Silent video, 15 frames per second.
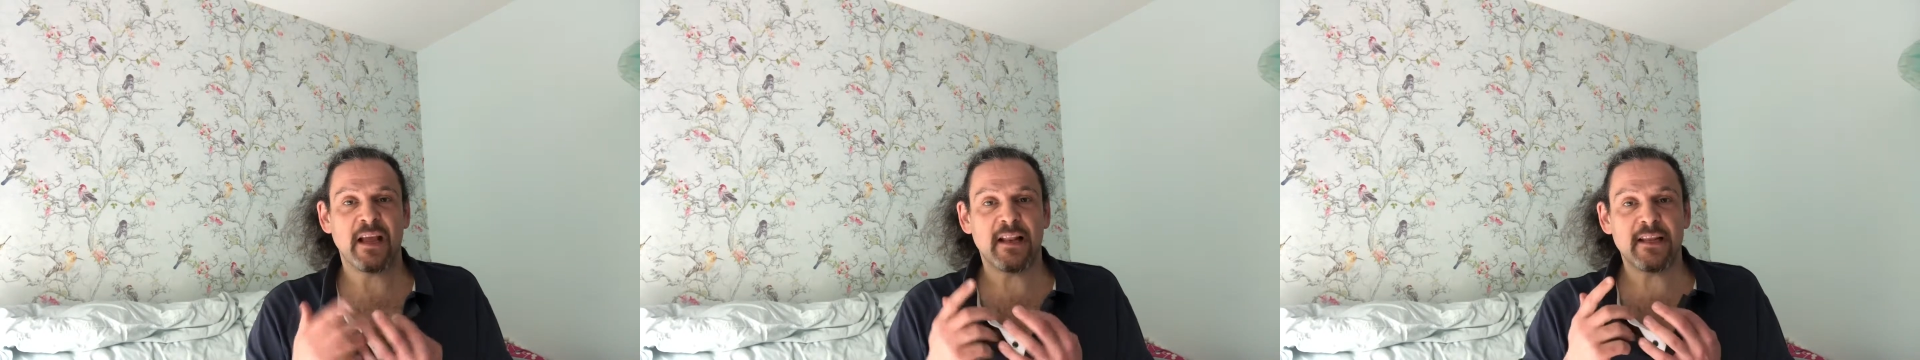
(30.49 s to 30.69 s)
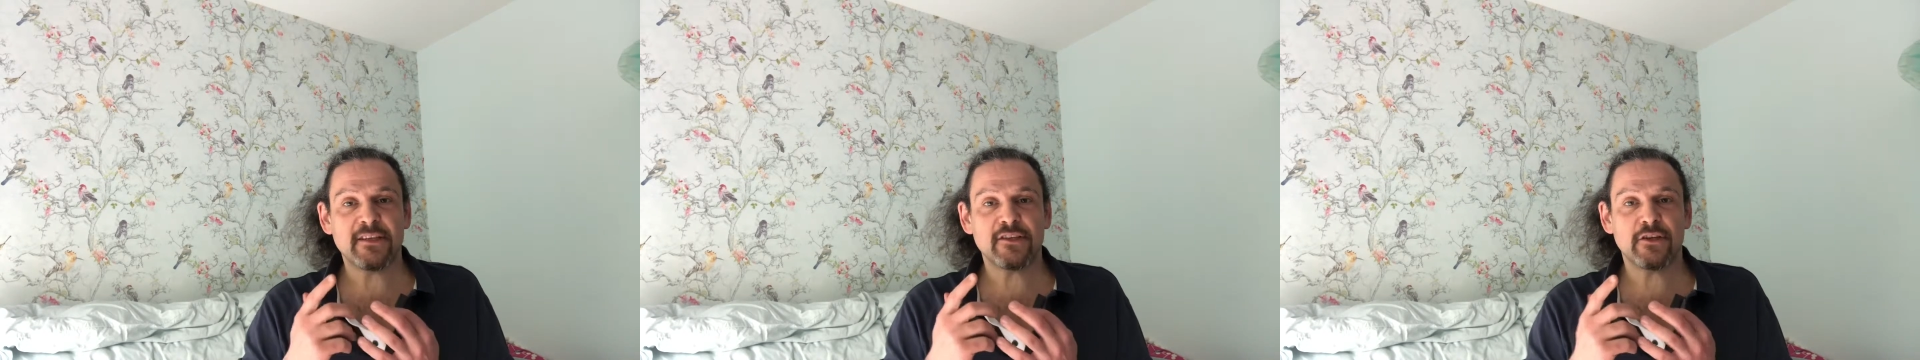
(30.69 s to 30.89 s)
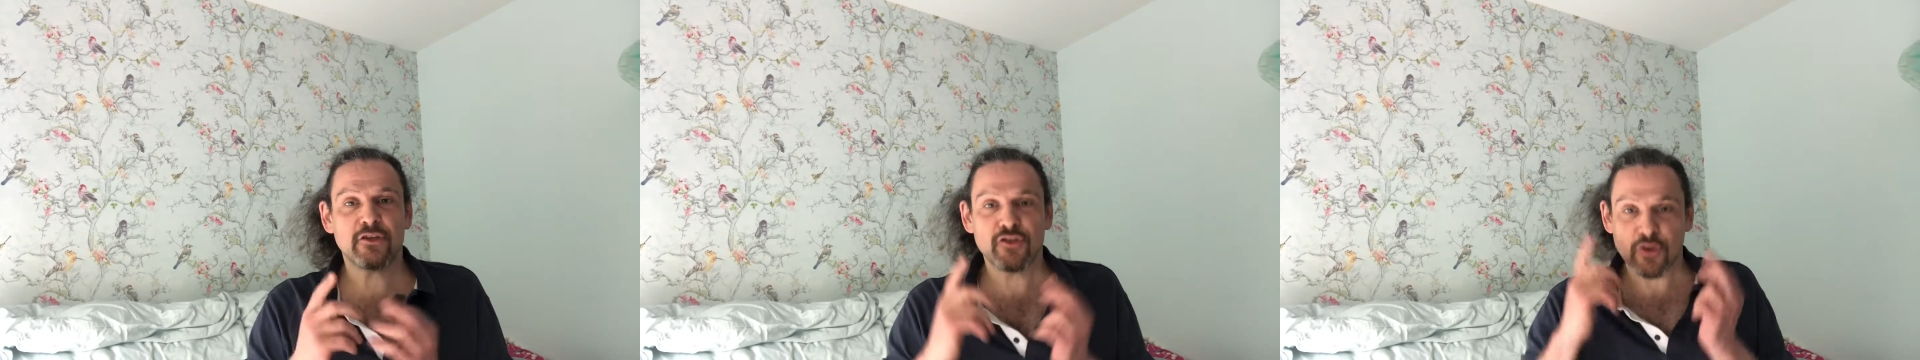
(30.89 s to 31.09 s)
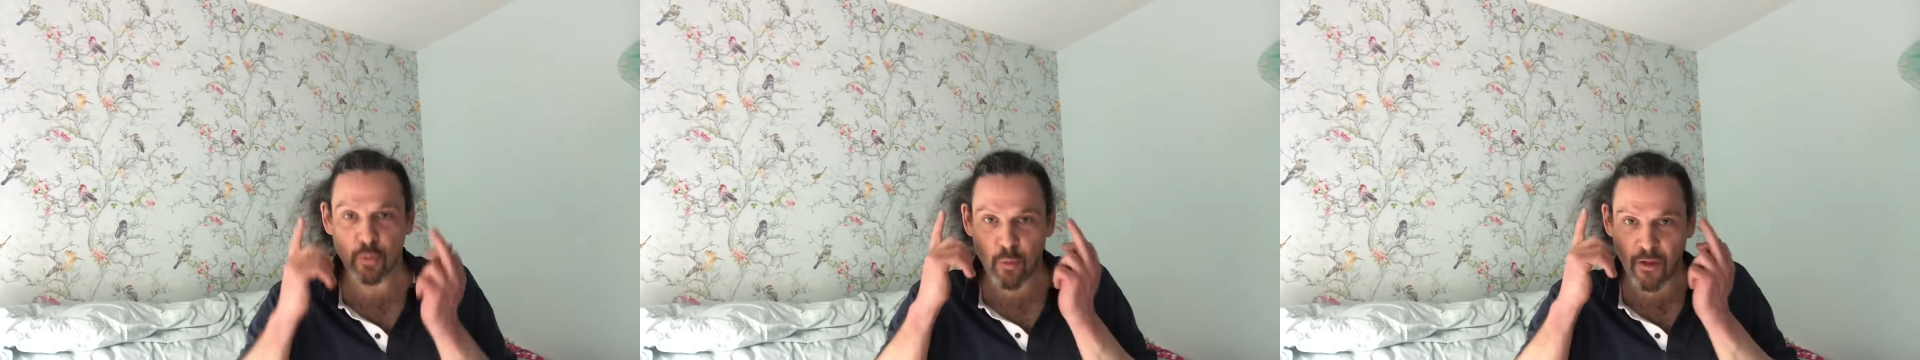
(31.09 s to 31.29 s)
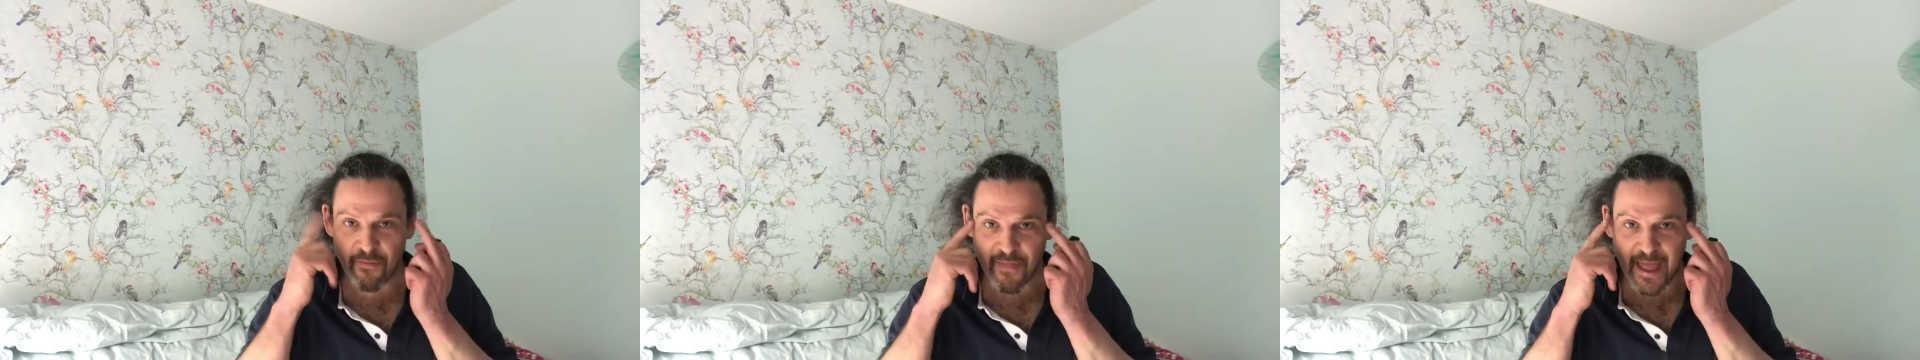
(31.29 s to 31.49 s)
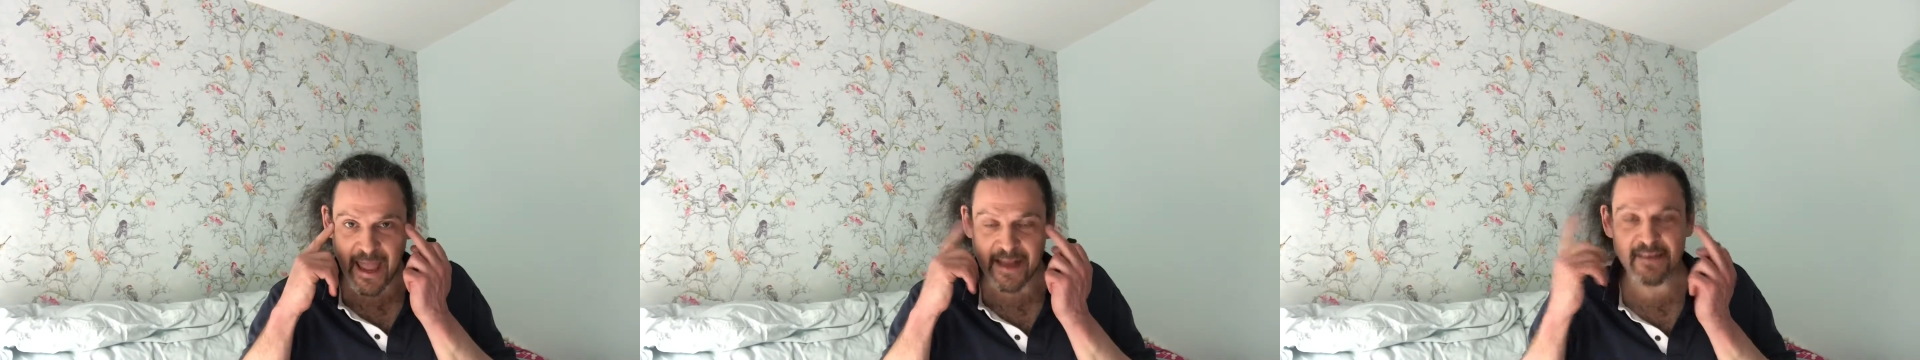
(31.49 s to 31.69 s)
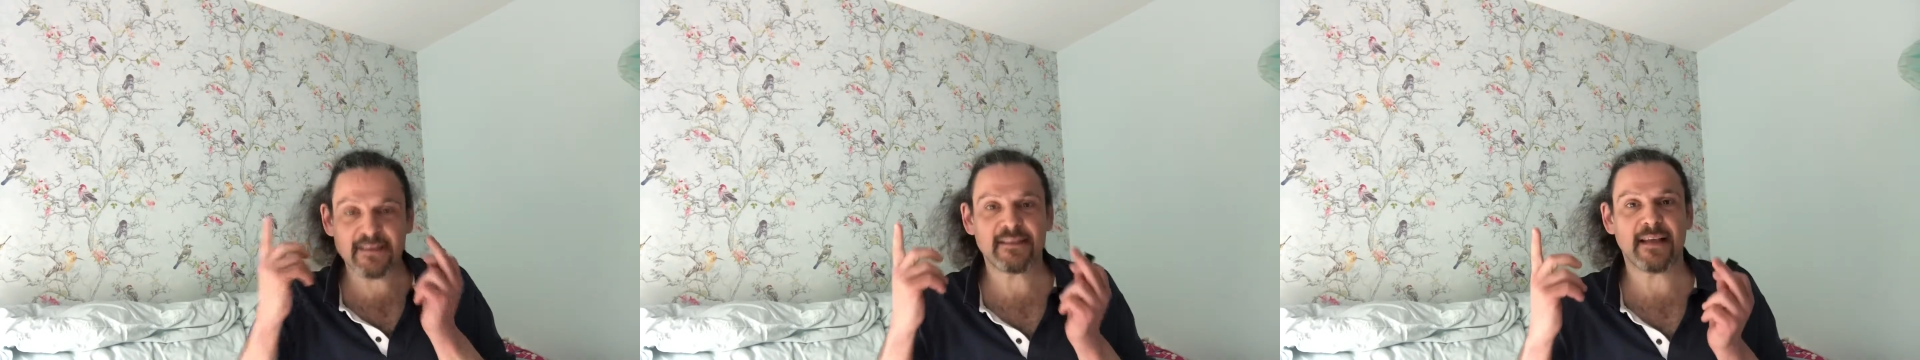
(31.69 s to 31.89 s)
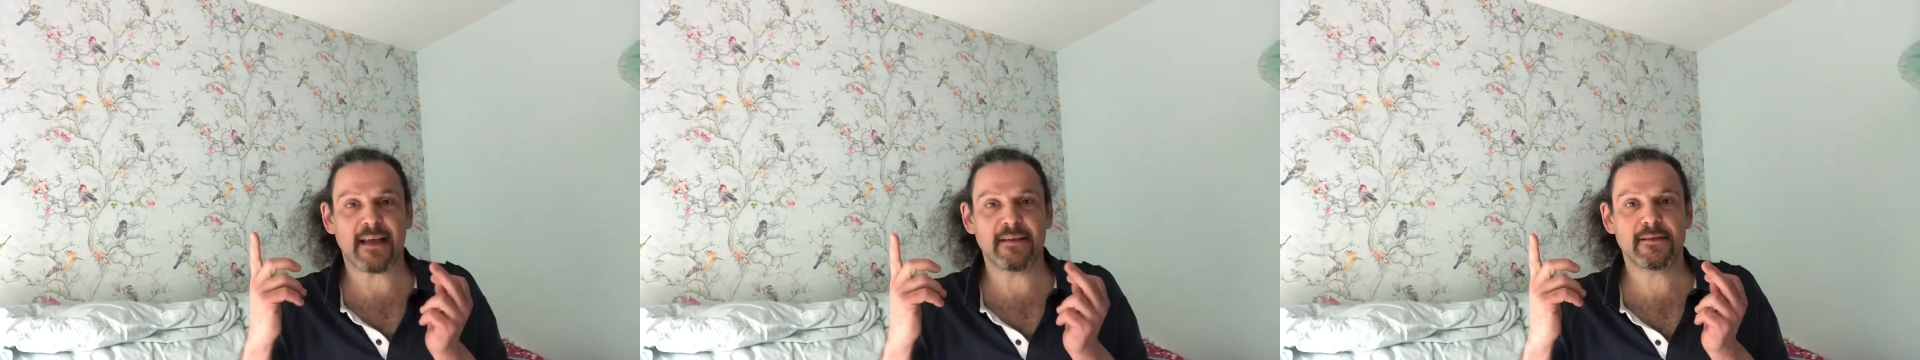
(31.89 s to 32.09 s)
listen to what the head
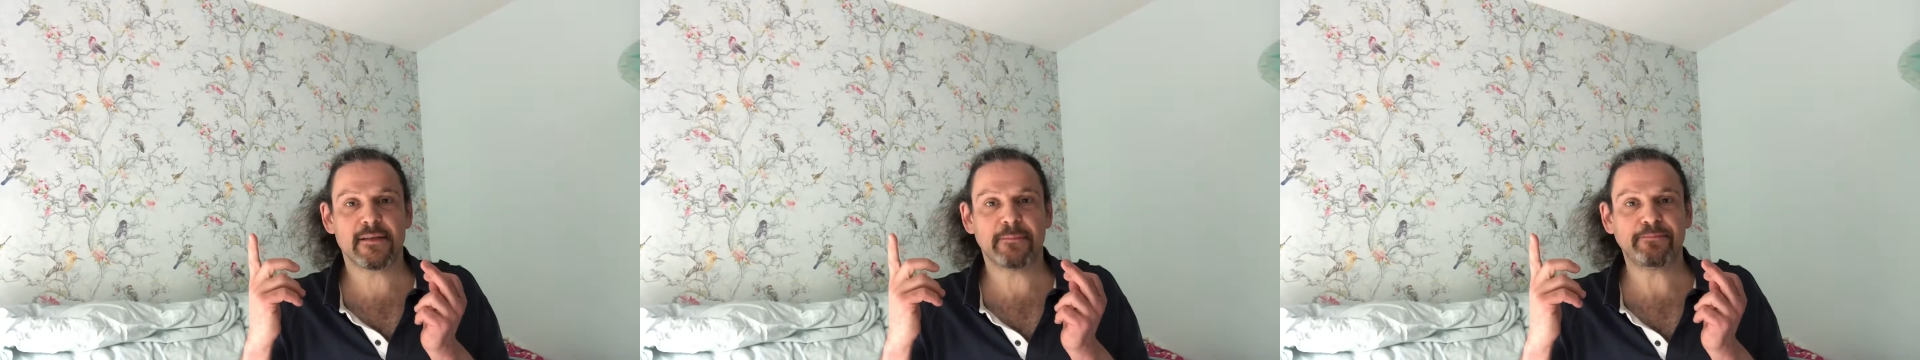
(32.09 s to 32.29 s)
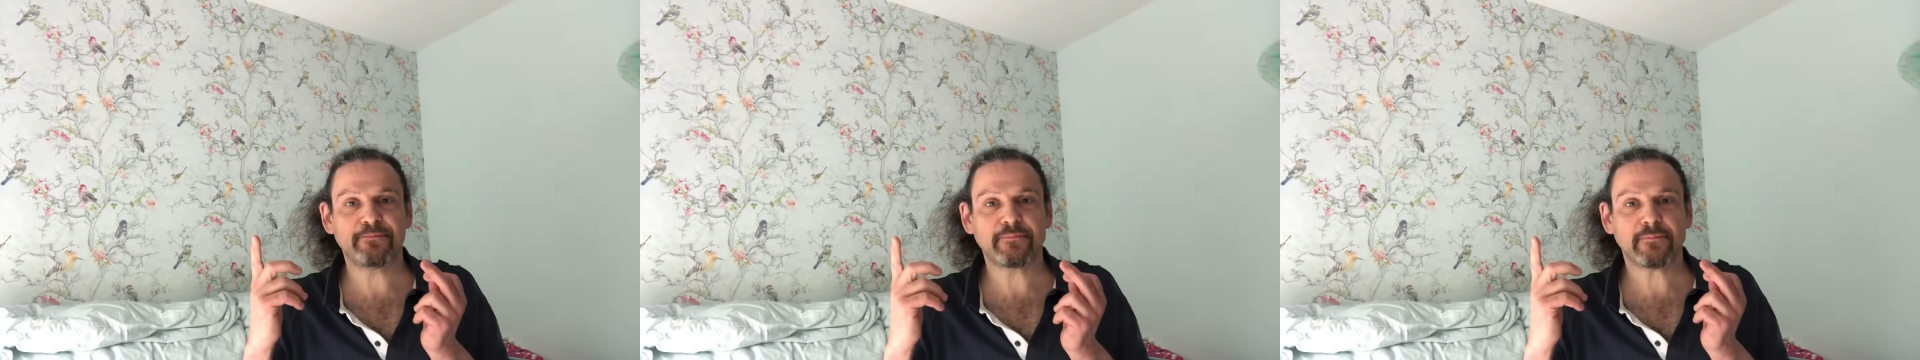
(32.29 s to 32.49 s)
says,